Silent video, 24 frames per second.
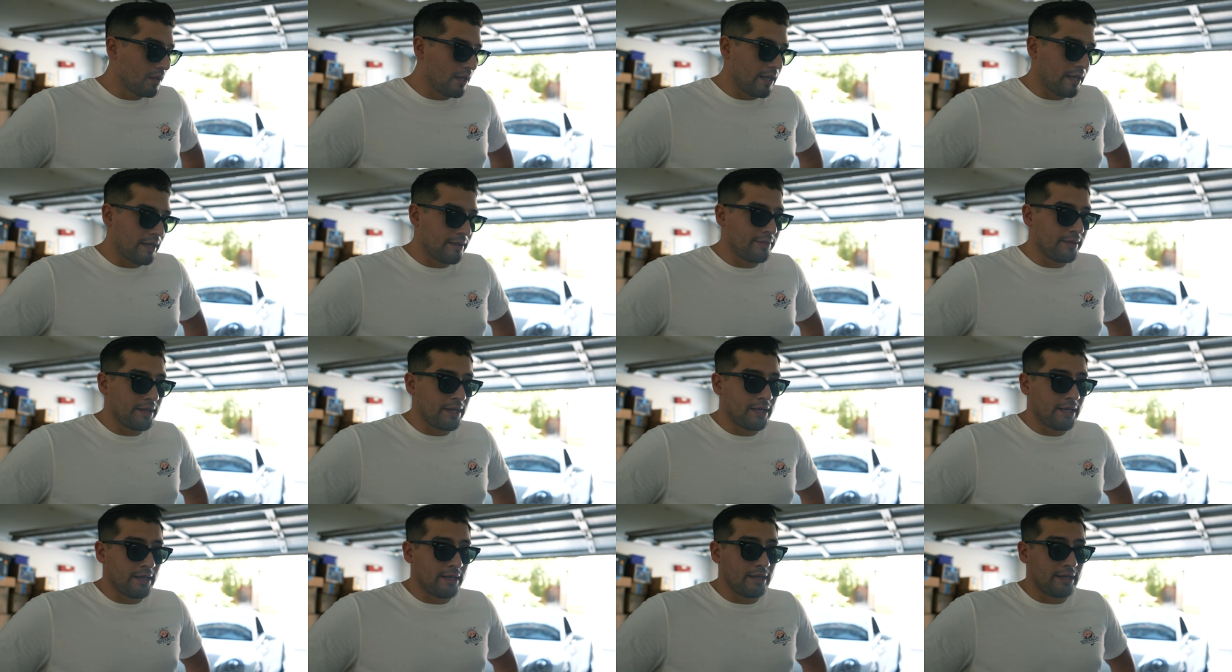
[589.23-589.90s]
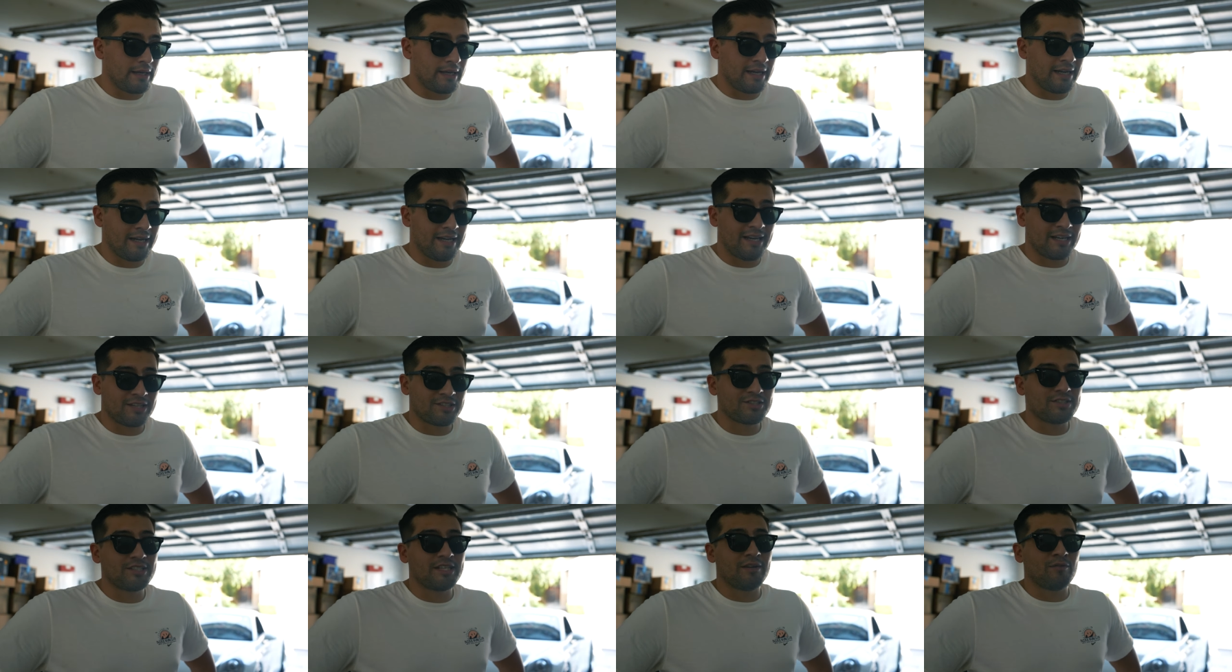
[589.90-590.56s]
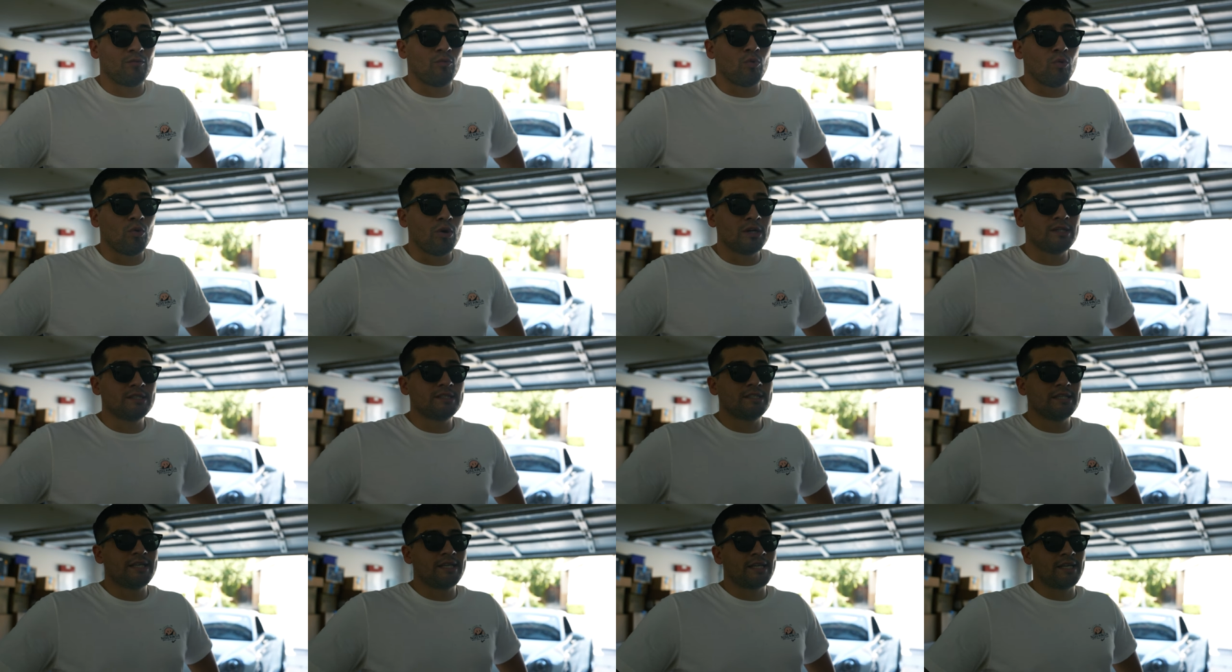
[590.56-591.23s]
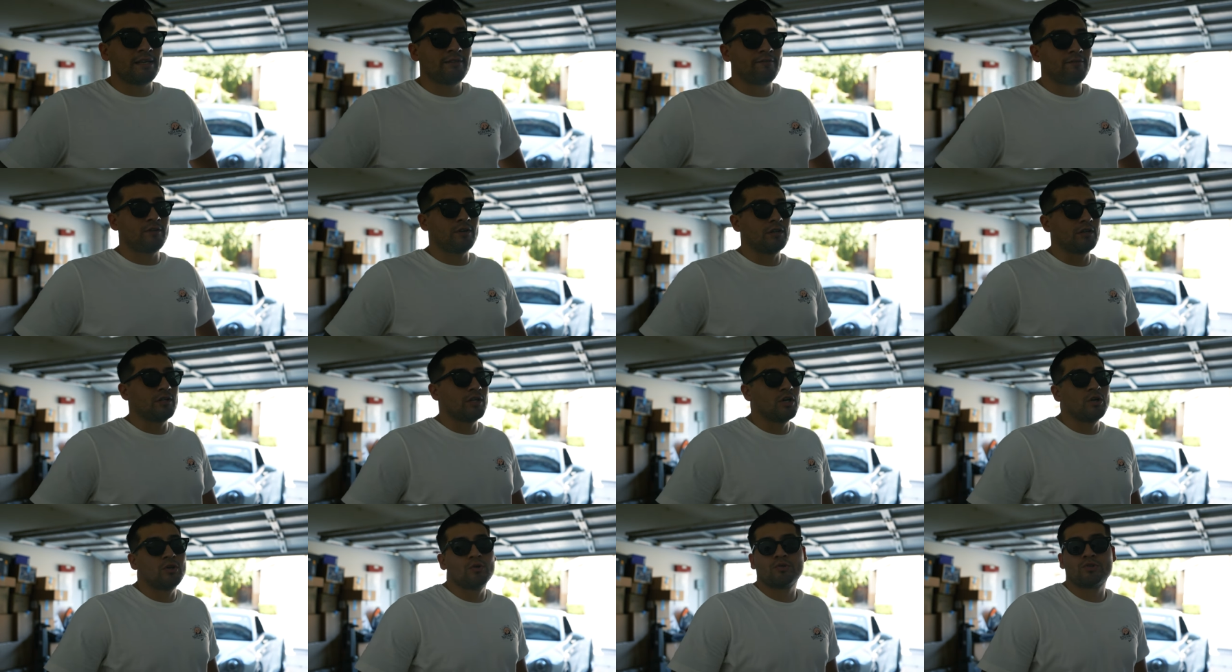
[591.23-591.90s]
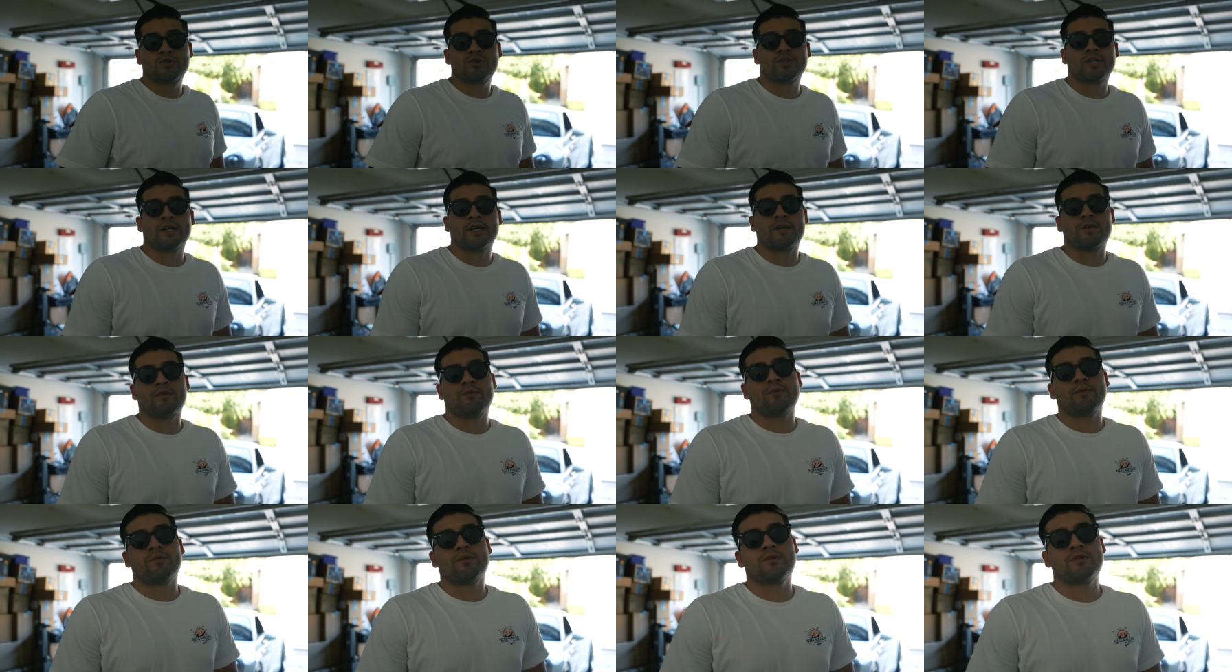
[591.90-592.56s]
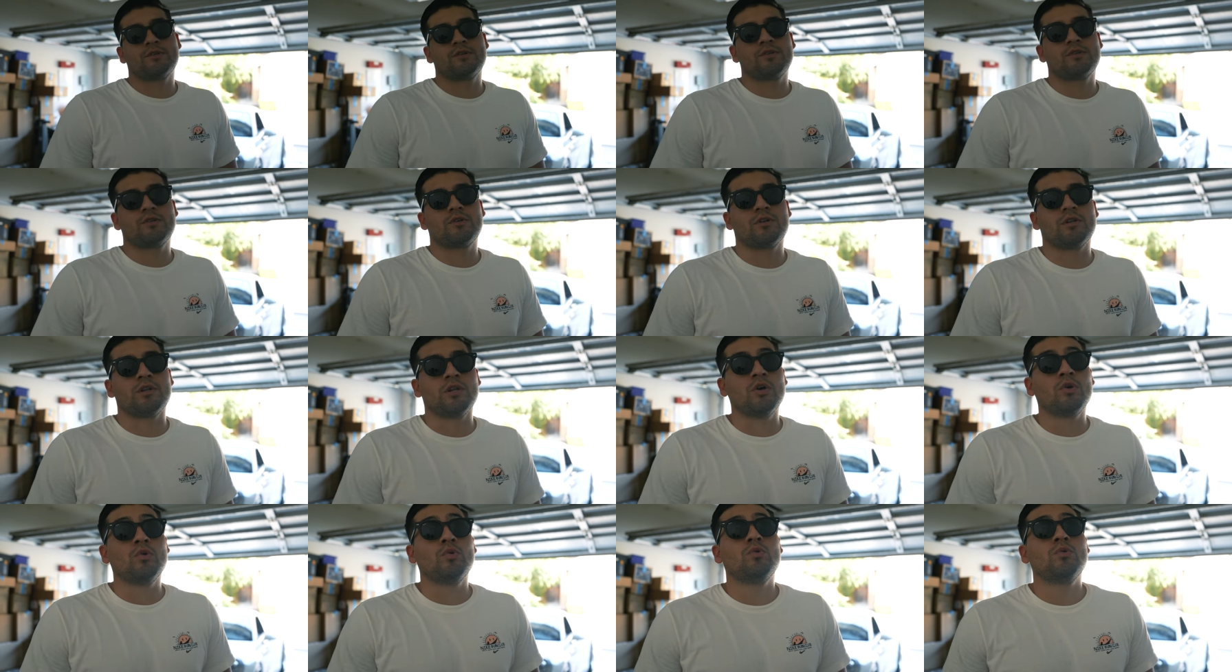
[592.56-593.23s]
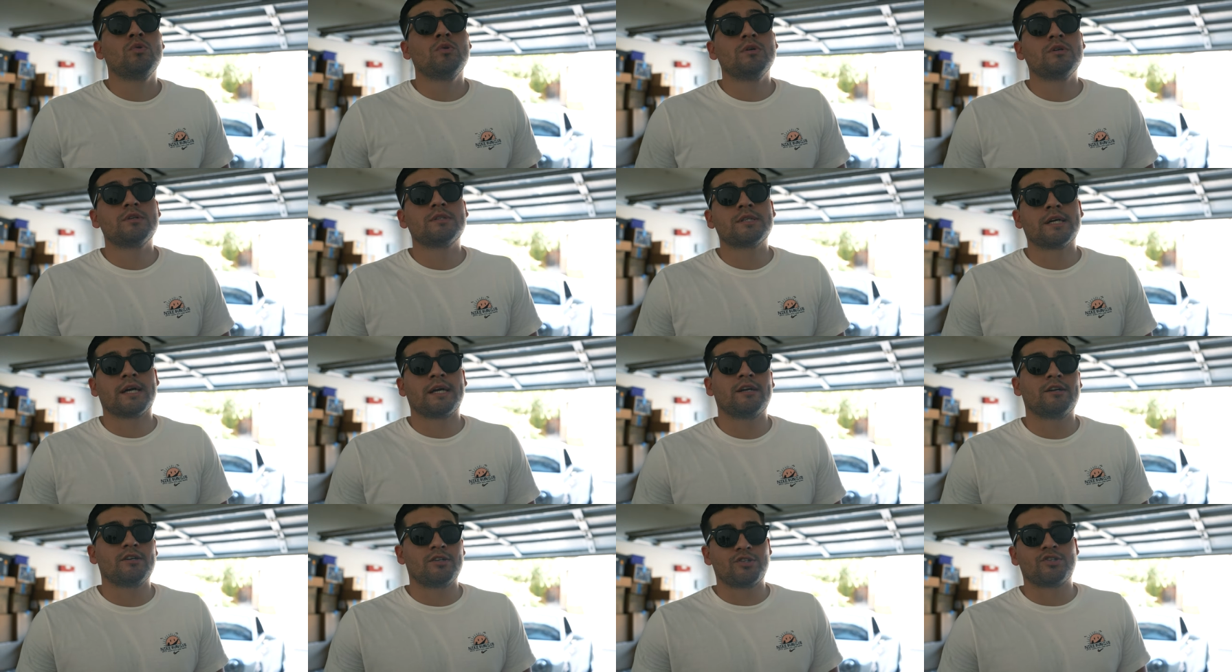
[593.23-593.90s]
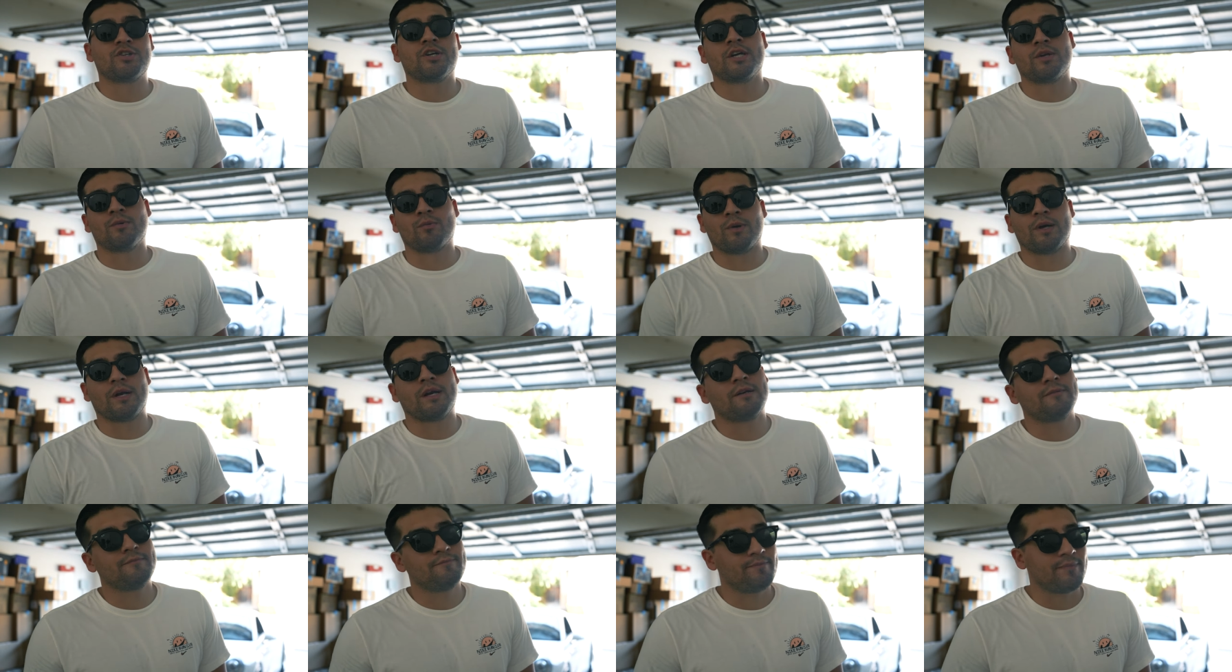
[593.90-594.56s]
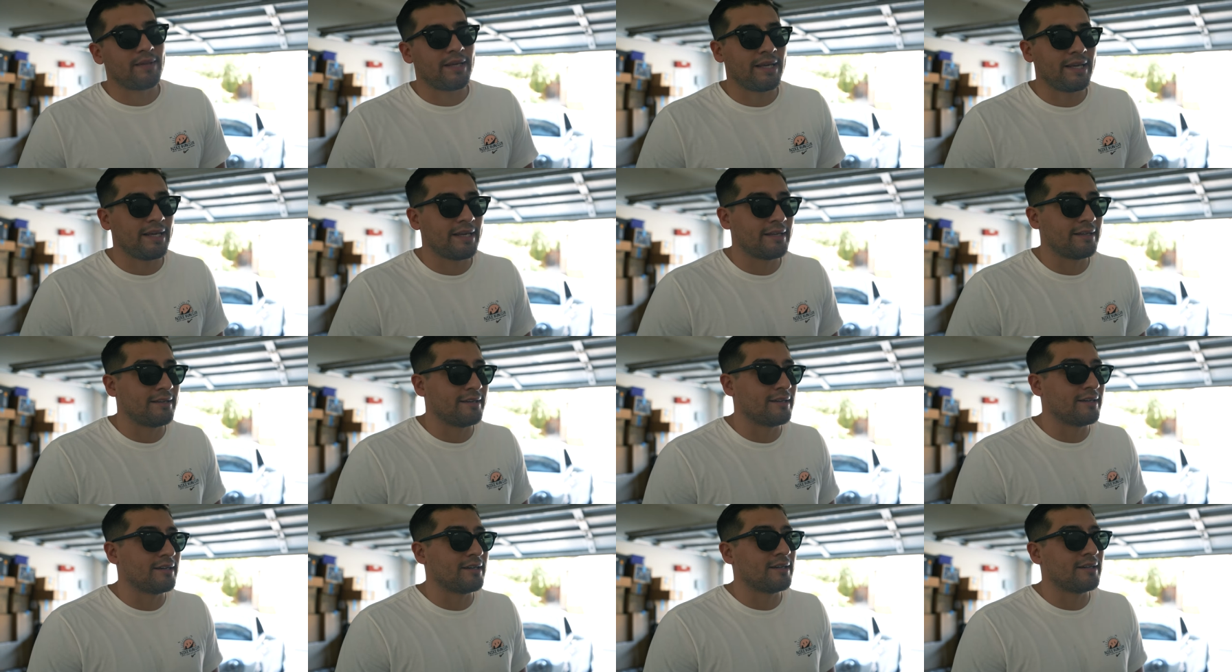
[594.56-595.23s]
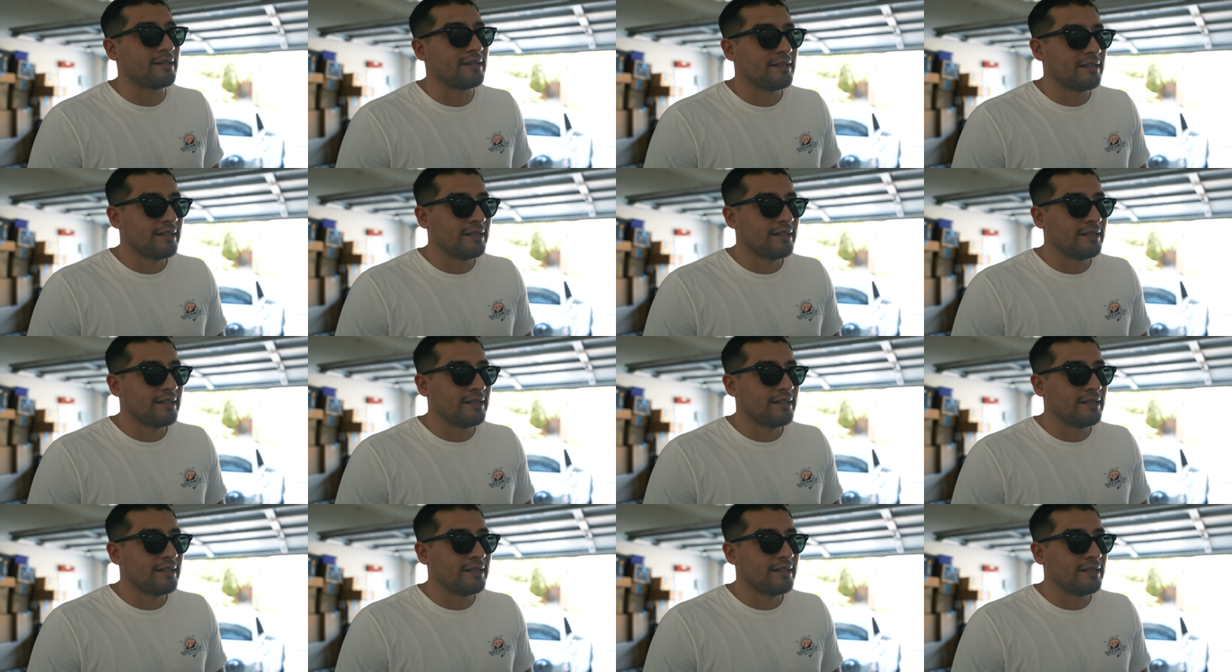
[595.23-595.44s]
and then I actually have one ticket for low tread, low tire tread wear, and uh,